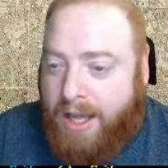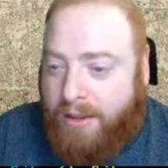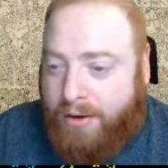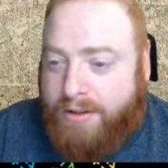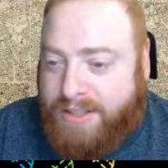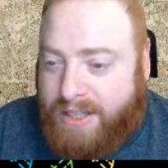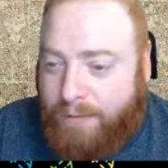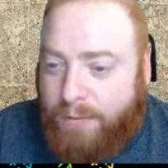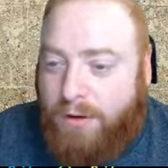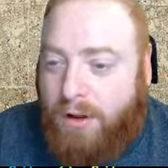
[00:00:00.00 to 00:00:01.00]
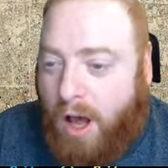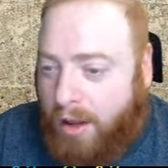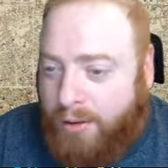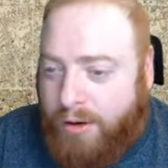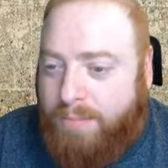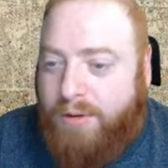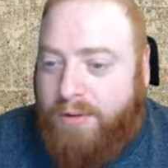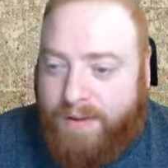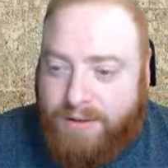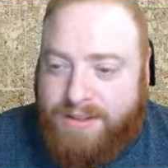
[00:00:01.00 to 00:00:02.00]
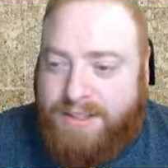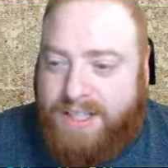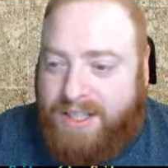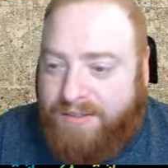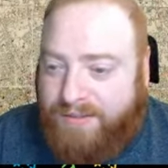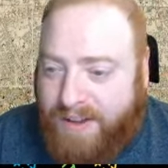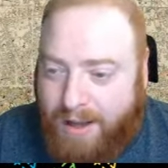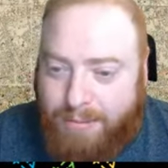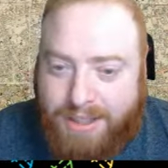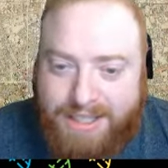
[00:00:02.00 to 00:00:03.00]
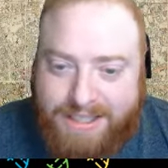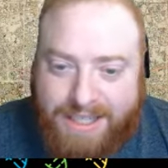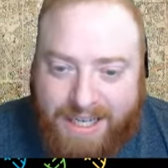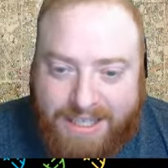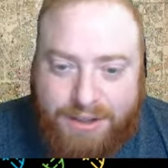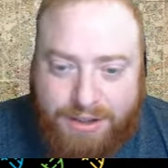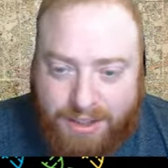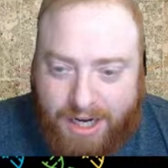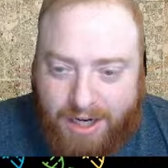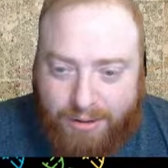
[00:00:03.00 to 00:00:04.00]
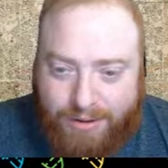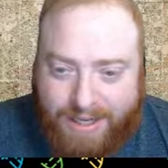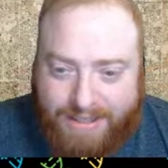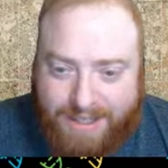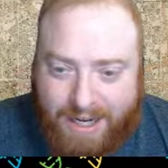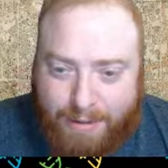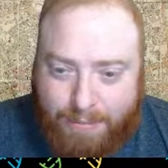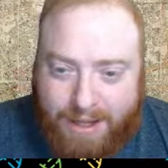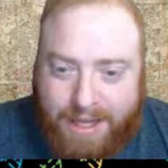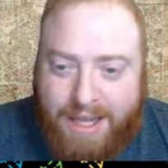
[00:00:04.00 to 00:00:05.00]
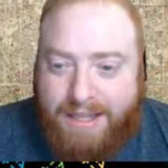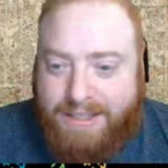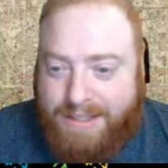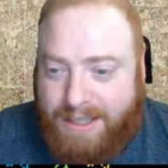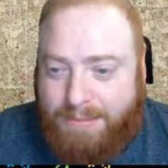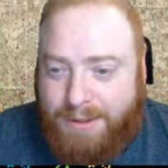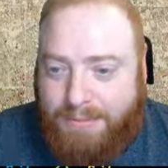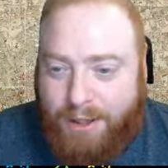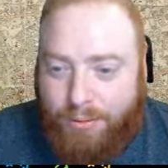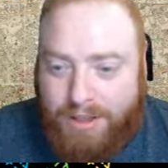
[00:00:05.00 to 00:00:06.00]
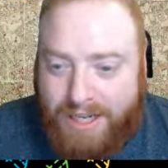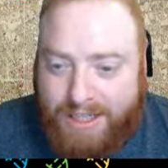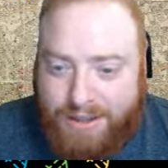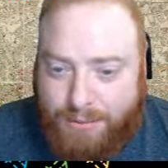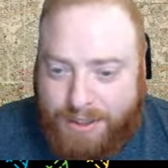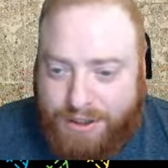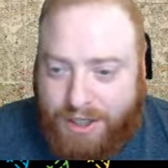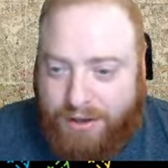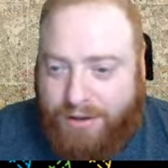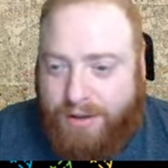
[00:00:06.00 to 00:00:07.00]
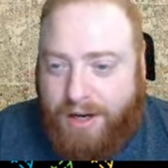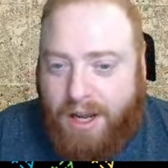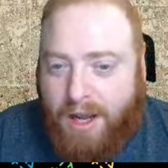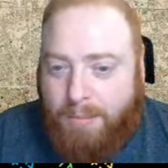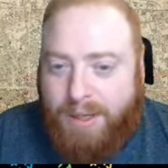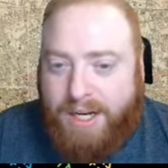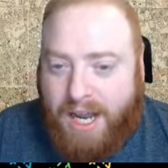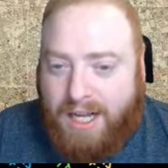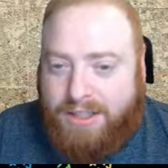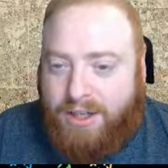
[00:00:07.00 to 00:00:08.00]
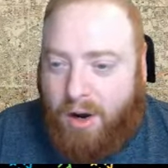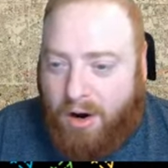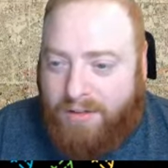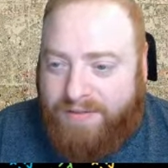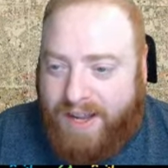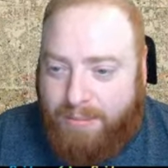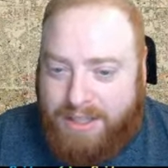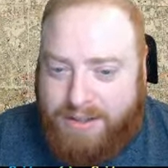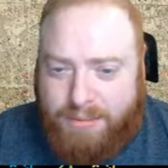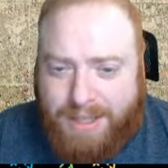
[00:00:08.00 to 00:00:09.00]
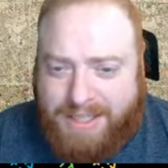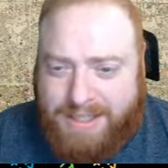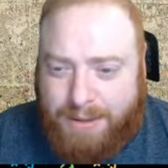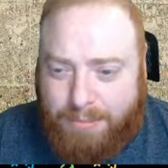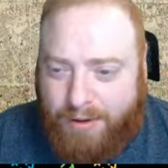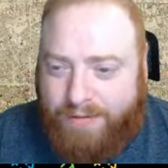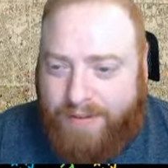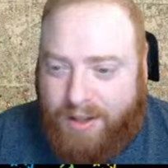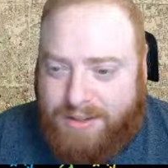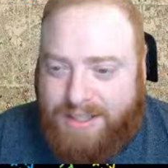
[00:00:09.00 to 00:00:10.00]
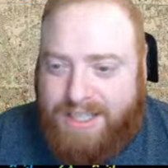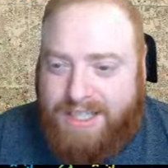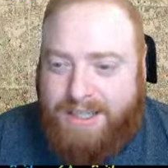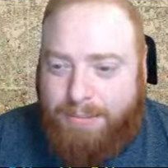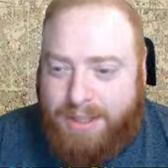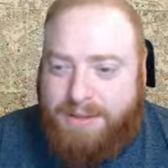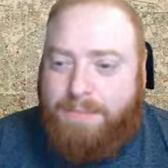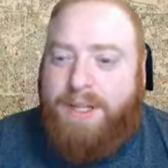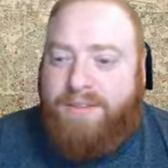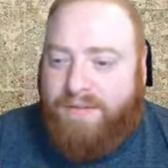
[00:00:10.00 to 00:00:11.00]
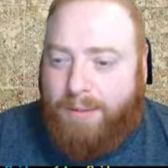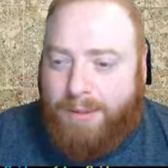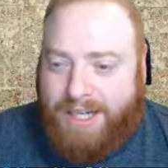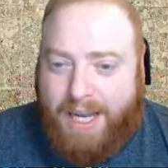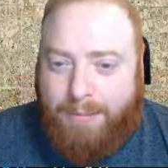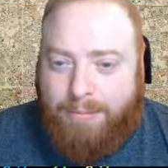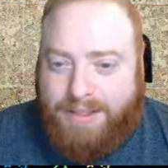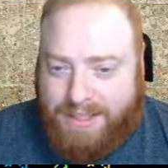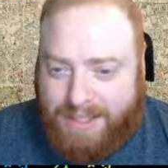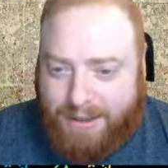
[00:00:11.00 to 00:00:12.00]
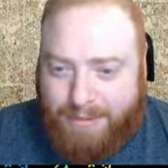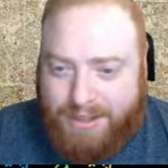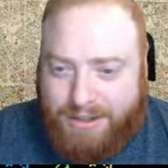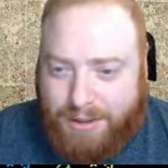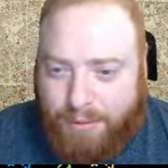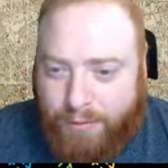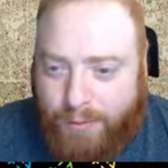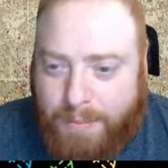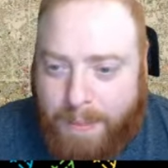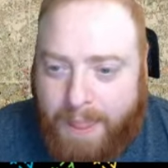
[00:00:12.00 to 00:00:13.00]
There are several other Pafelski families in Chicago that time that seem to be related to each other, but not to our family. So I'm guessing Pafelski must be the family name because they didn't mention it before.